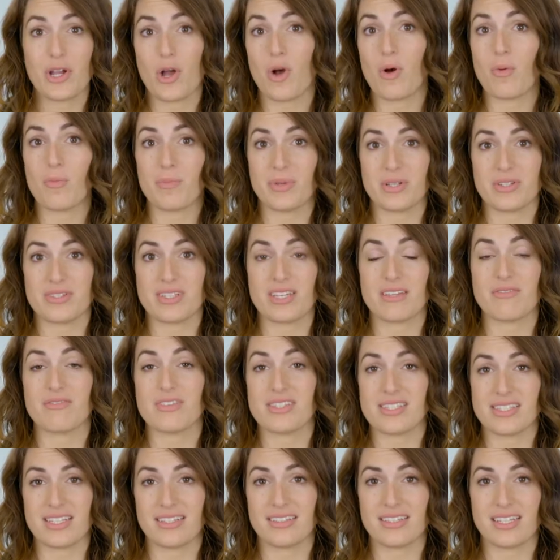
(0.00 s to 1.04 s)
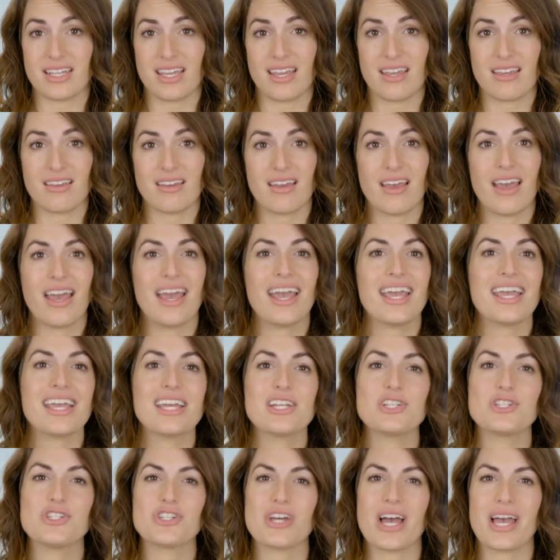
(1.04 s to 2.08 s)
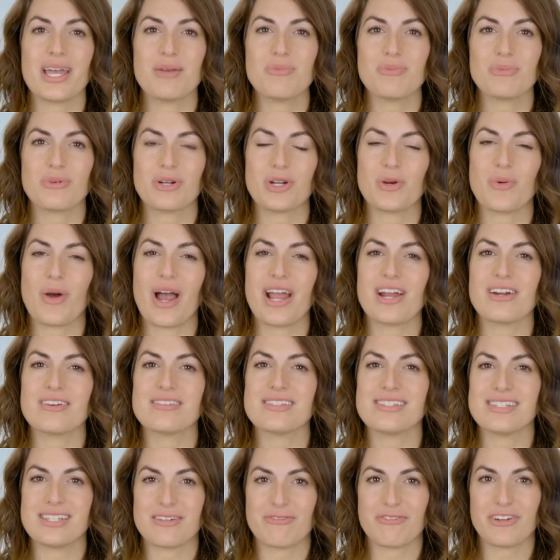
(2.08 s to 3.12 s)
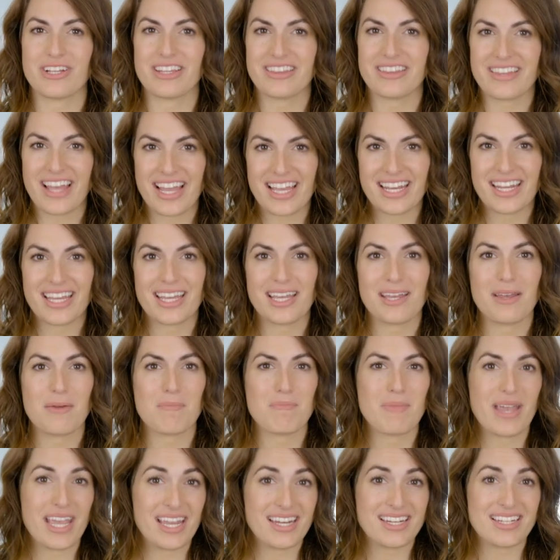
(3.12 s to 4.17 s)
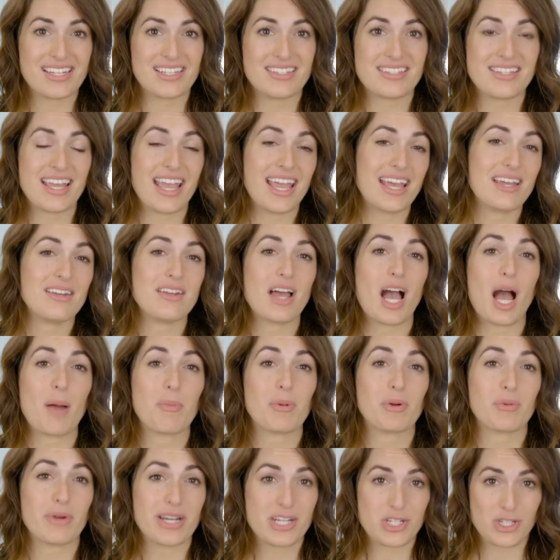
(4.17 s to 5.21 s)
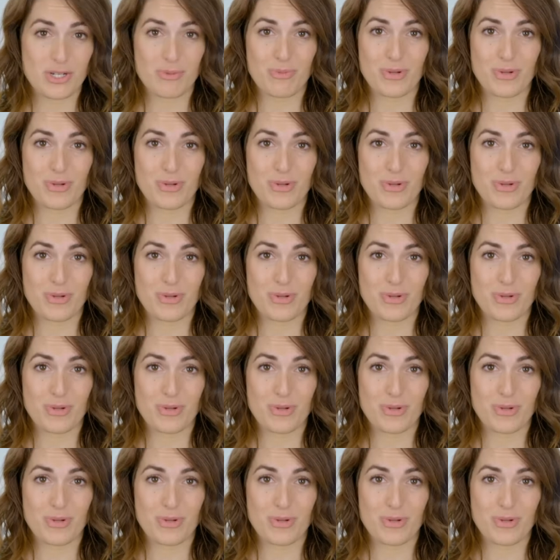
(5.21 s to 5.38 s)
home building facility. Each type requires different lighting, maintenance, and operation